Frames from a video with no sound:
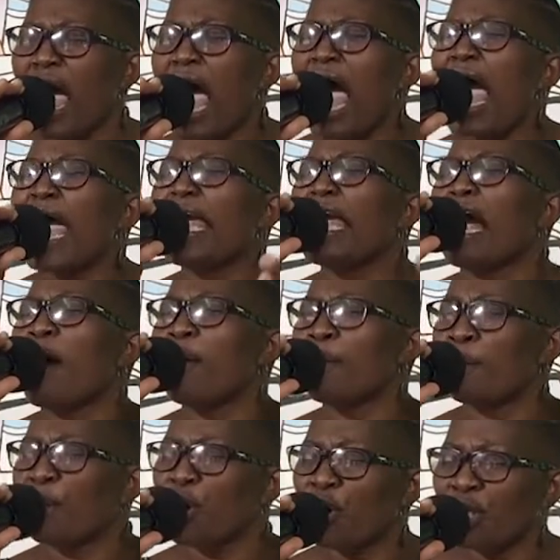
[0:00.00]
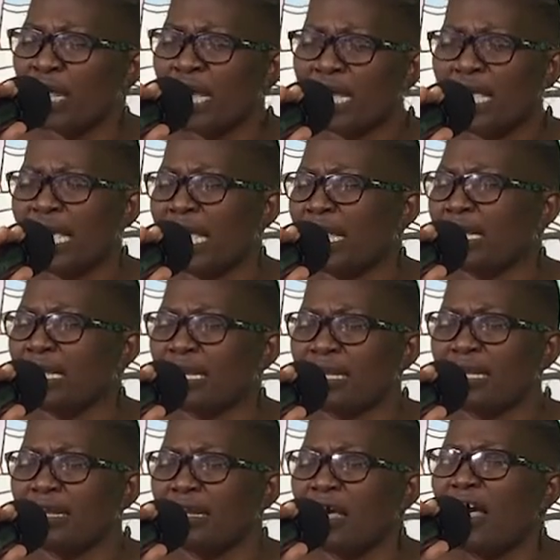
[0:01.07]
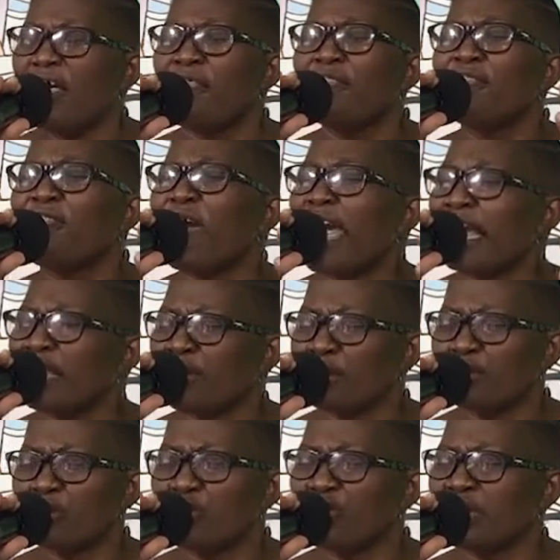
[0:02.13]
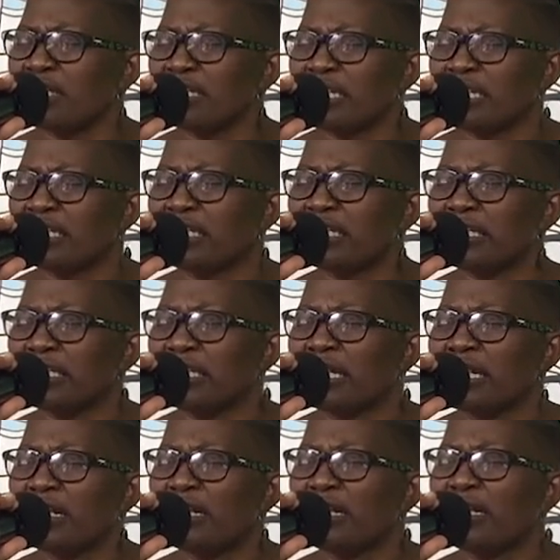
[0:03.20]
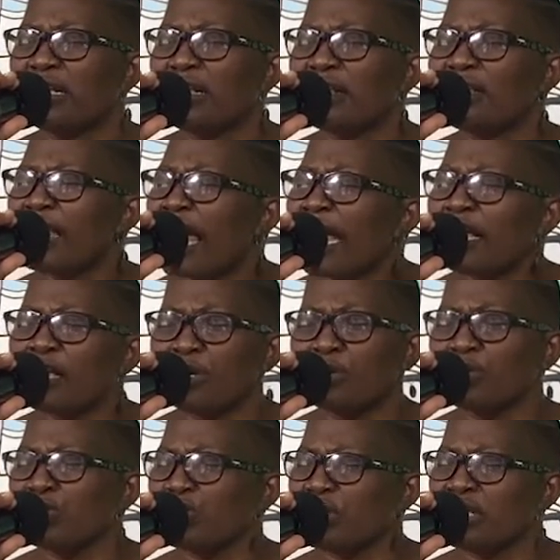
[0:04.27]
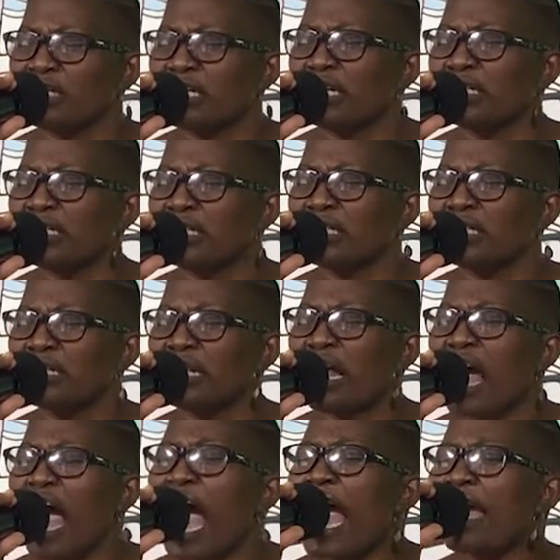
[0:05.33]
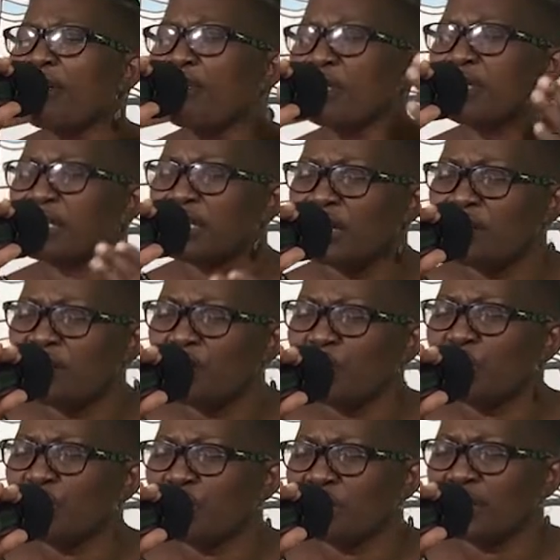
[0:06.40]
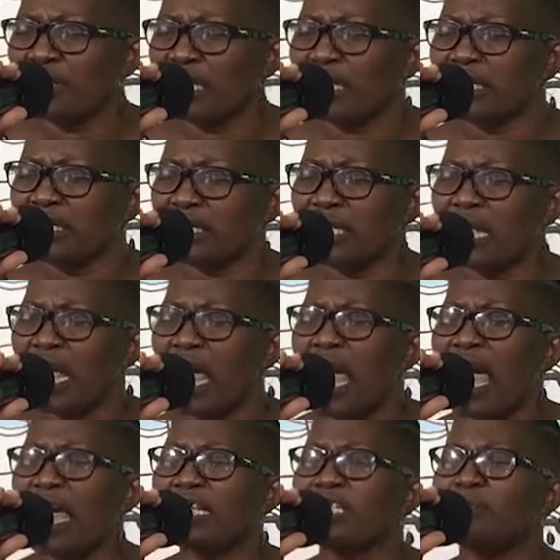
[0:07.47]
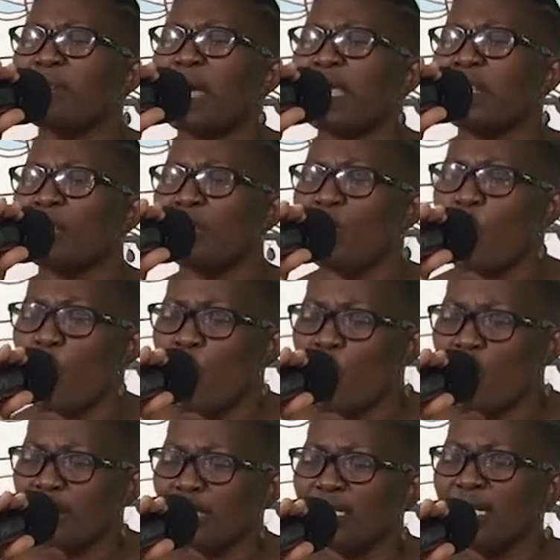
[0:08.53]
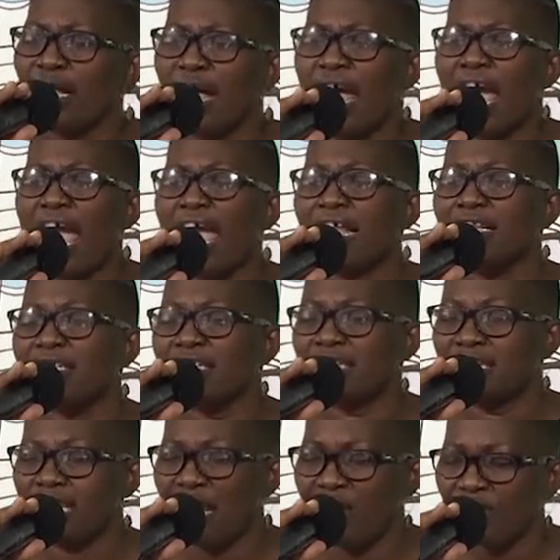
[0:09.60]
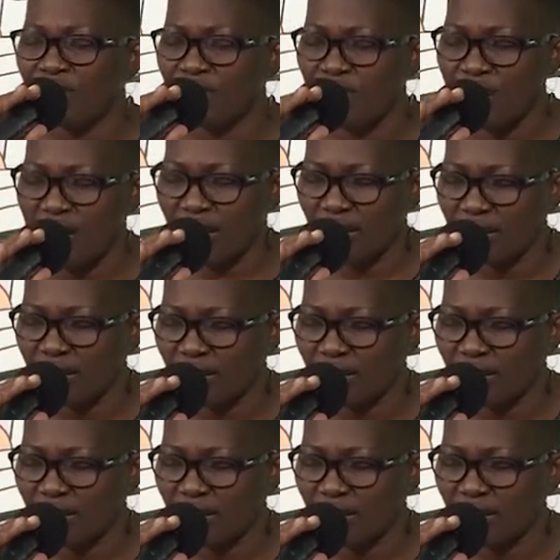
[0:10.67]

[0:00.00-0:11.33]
I am born again. Thank you, Jesus. Thank you, Jesus. I receive you, Jesus, as my Lord and Savior.